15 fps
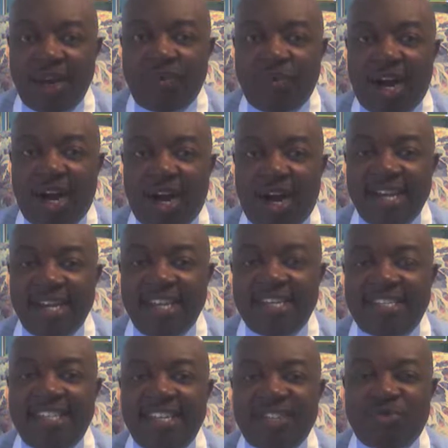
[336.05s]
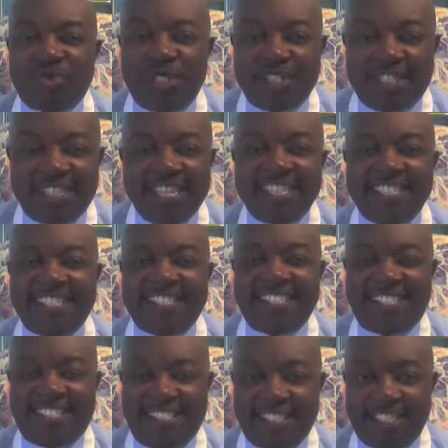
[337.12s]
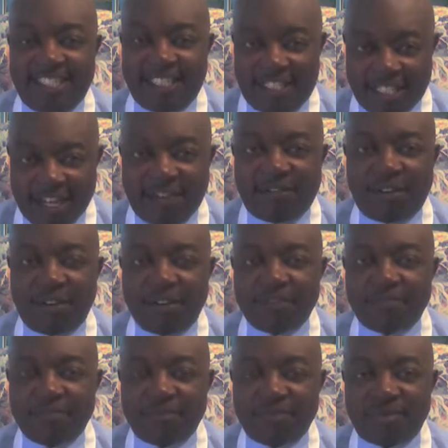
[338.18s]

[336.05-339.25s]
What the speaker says: Why? He says, resist the devil,